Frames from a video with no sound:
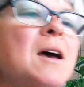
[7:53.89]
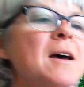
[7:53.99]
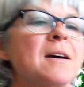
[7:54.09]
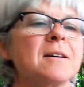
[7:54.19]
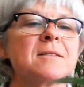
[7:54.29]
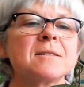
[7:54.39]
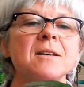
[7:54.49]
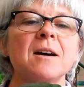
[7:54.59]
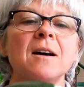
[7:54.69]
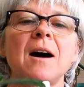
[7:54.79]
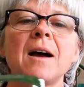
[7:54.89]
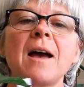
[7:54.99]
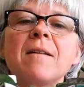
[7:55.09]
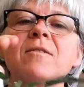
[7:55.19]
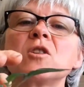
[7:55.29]
and I
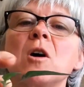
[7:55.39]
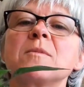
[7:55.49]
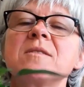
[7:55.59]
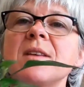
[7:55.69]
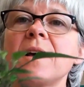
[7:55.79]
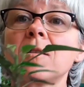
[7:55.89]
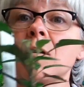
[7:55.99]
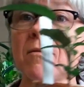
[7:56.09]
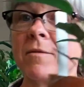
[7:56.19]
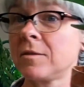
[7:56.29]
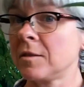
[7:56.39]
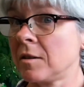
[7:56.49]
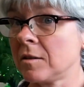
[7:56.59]
have chopped its head off